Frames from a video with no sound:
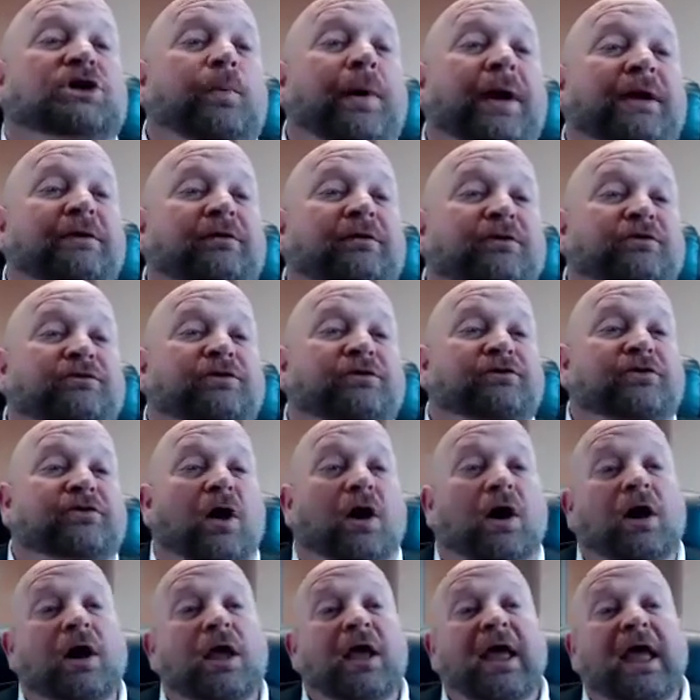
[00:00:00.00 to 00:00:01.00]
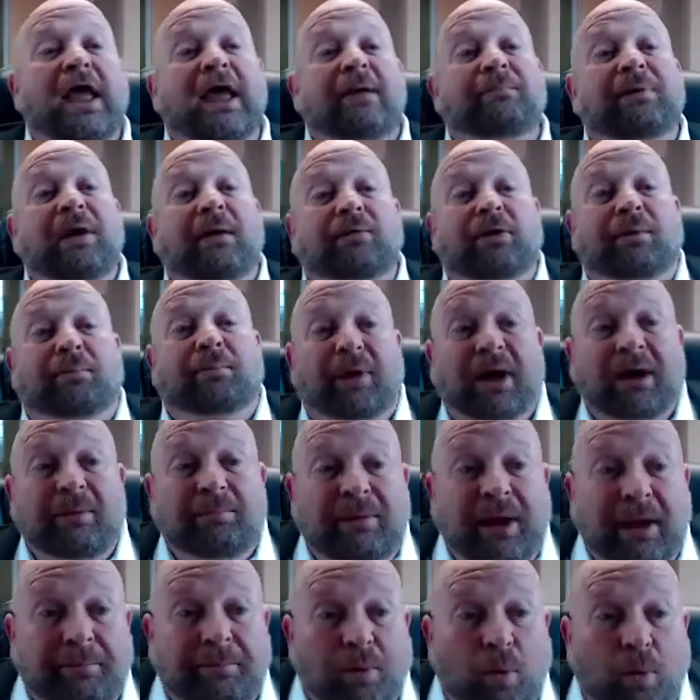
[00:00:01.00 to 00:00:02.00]
weaknesses are and be able to bring
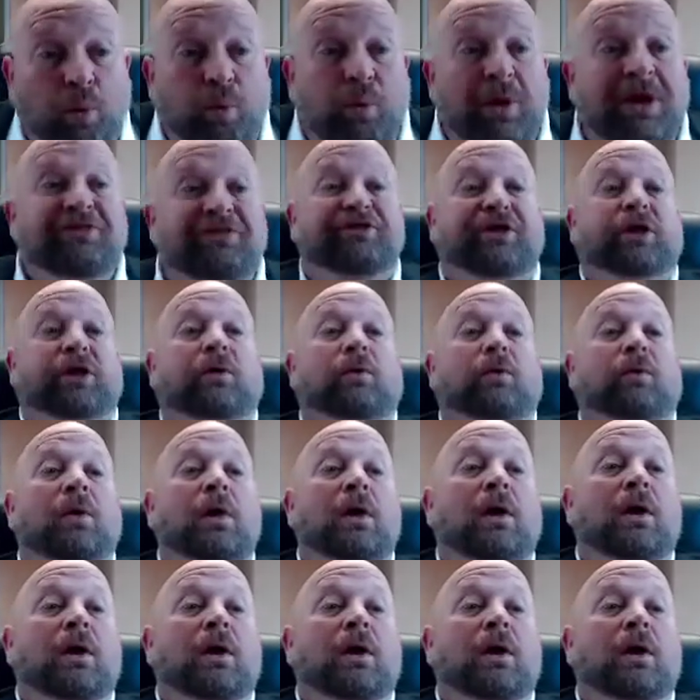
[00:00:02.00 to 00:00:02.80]
people with you